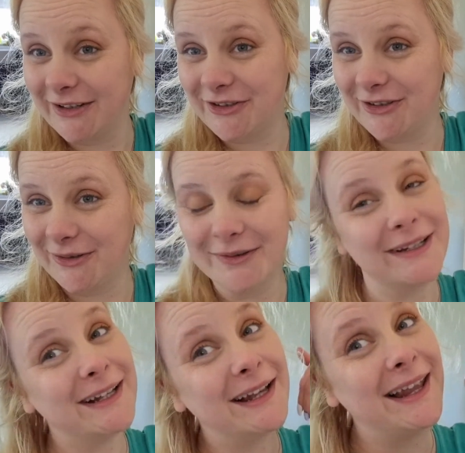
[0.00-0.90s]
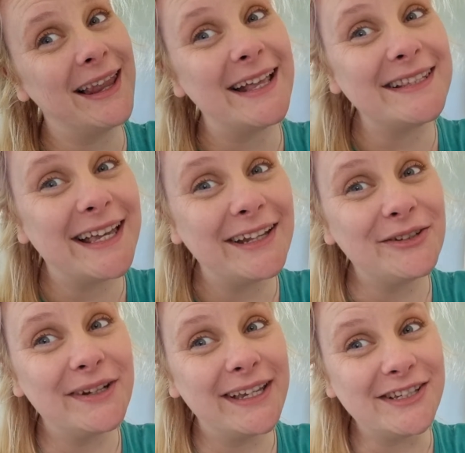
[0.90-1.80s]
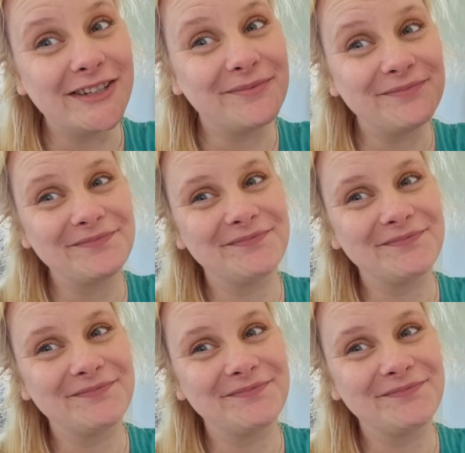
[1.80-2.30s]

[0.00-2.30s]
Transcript: So let's head to the kitchen.